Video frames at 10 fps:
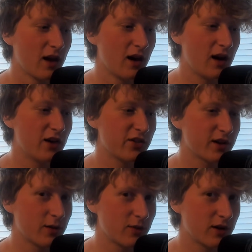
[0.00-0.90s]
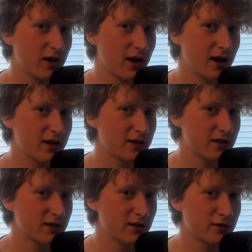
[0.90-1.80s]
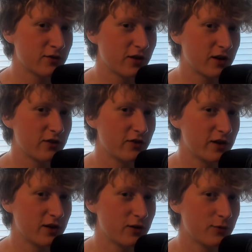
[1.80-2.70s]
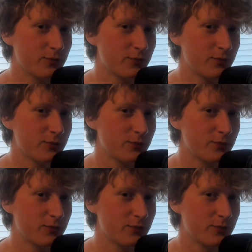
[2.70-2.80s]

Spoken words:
I think I'm gonna end this fucking video.